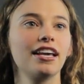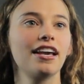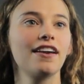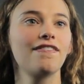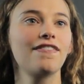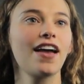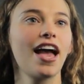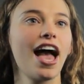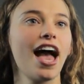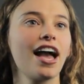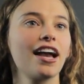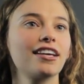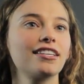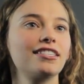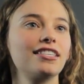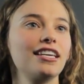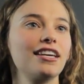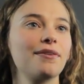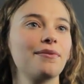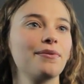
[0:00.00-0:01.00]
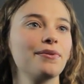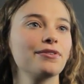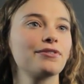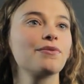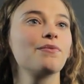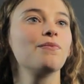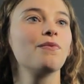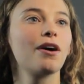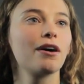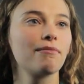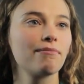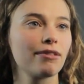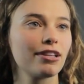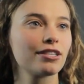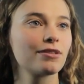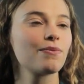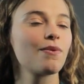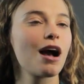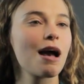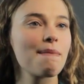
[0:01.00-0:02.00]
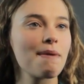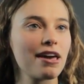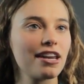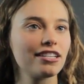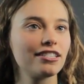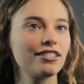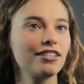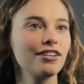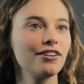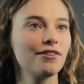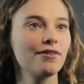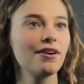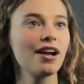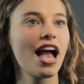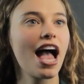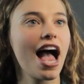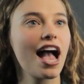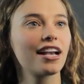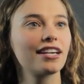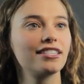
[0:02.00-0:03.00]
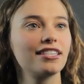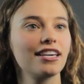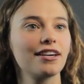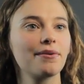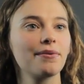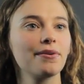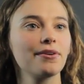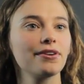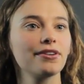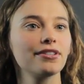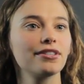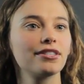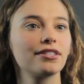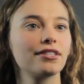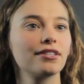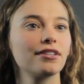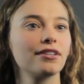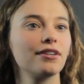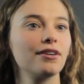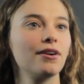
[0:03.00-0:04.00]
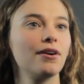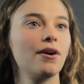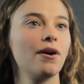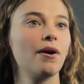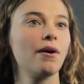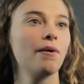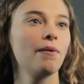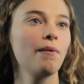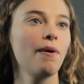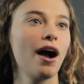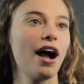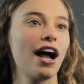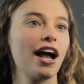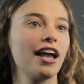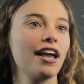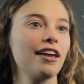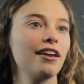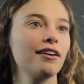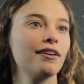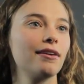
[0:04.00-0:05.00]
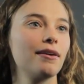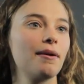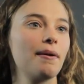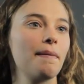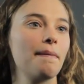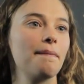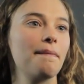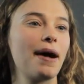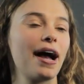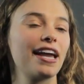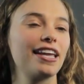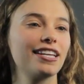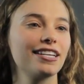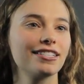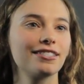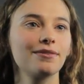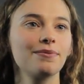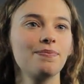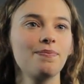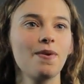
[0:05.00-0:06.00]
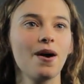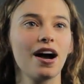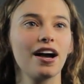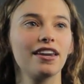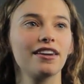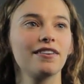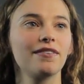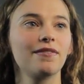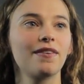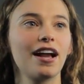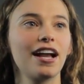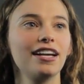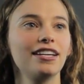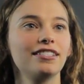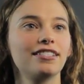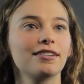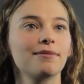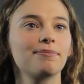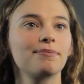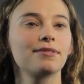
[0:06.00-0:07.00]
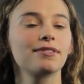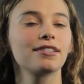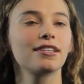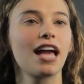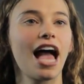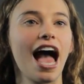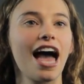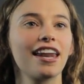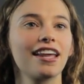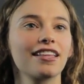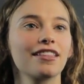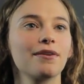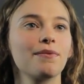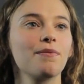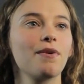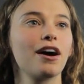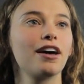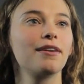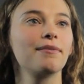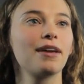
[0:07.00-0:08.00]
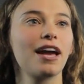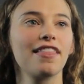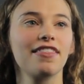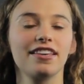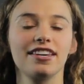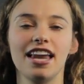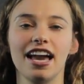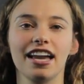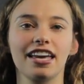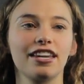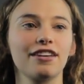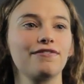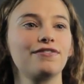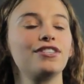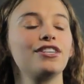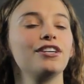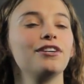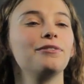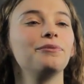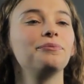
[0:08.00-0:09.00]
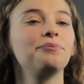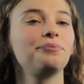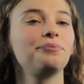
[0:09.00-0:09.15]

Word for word: If x equals 1 plus y minus 2, x equals y minus 1, right? Just adding the 1 and the negative 2.